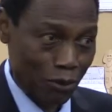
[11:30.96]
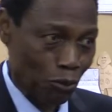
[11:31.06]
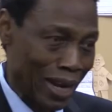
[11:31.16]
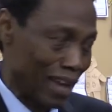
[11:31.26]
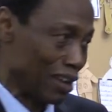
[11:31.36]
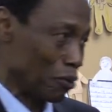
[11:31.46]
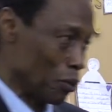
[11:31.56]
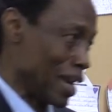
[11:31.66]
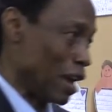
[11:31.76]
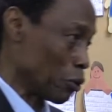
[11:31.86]
things. When I
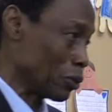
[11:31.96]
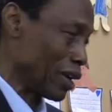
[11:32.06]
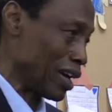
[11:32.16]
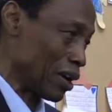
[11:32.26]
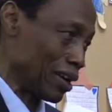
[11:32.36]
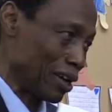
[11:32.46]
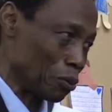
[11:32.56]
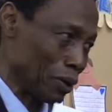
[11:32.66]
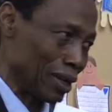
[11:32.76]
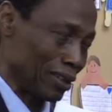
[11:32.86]
wrote
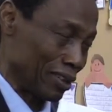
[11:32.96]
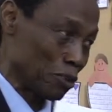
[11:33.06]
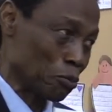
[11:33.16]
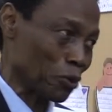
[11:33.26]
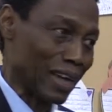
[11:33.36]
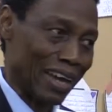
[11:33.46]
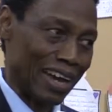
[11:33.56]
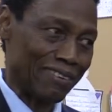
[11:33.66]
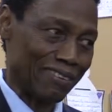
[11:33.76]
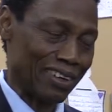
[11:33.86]
this book, like
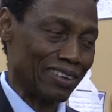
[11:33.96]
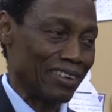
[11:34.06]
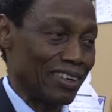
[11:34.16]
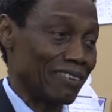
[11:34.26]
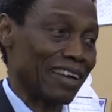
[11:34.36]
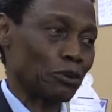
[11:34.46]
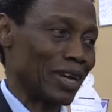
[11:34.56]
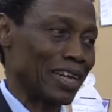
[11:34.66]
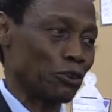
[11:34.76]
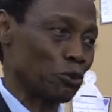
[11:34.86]
I said, is
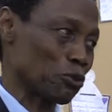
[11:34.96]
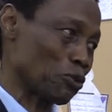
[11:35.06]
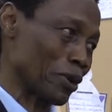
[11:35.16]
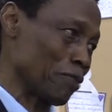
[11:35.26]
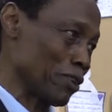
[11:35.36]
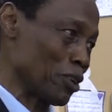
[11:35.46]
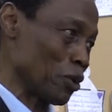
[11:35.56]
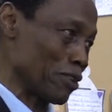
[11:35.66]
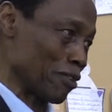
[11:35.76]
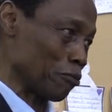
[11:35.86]
actually a true story, even
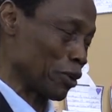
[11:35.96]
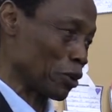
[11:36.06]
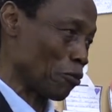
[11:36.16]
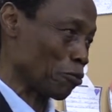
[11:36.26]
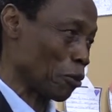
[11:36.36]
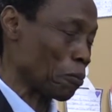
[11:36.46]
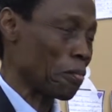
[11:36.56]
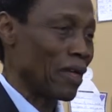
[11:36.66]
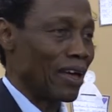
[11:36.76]
though it's in fiction form.